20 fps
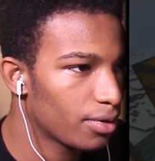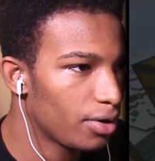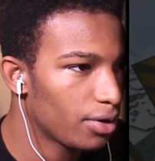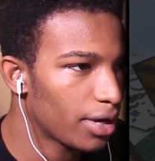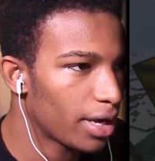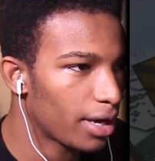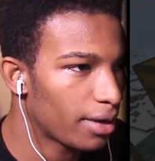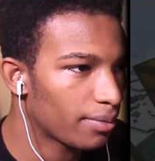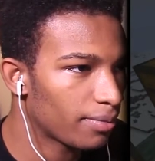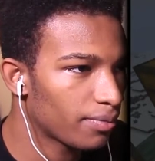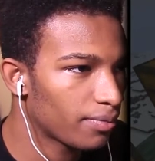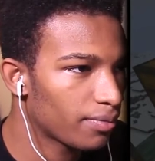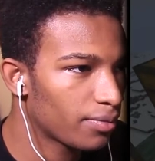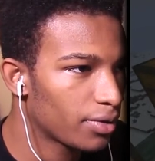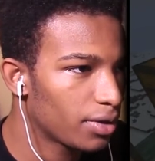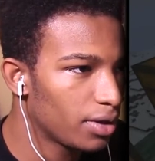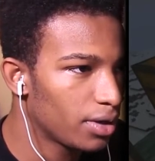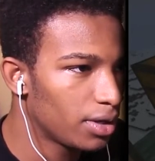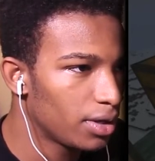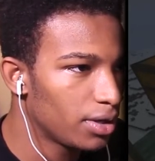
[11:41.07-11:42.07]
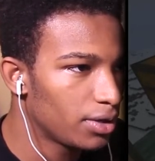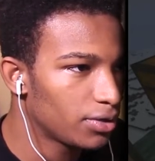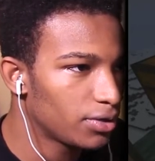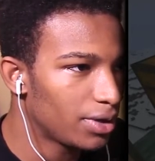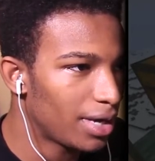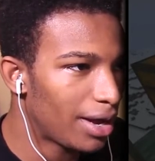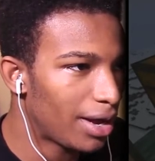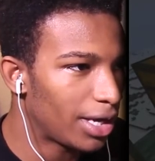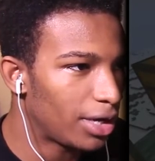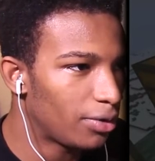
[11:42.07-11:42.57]
Okay.
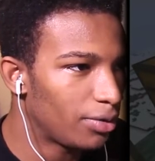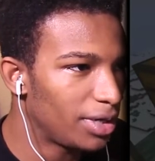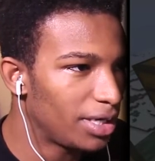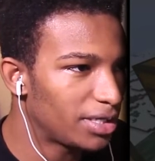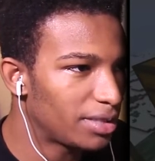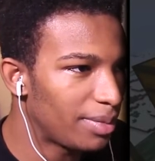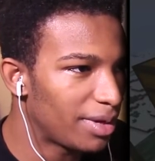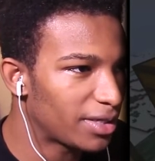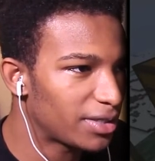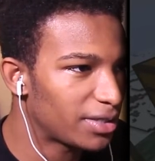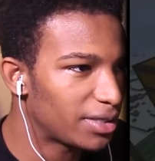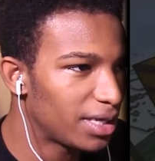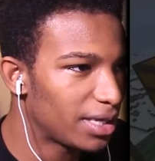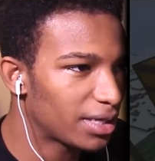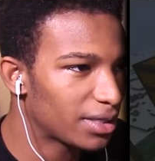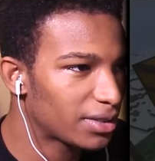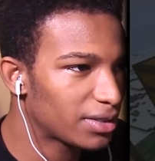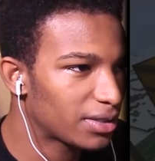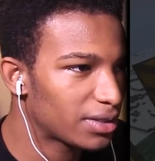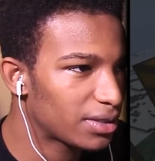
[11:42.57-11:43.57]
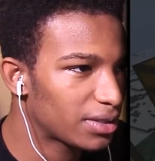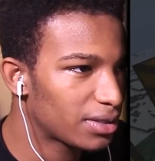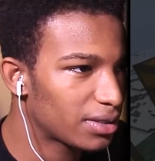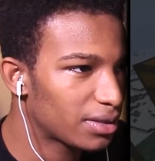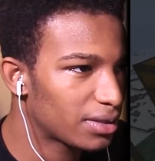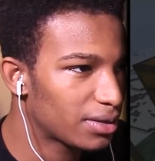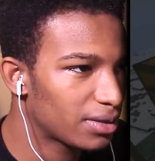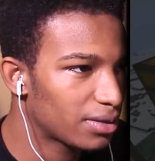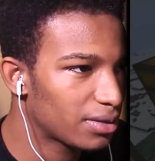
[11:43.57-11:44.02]
So now I know we need to make sticks.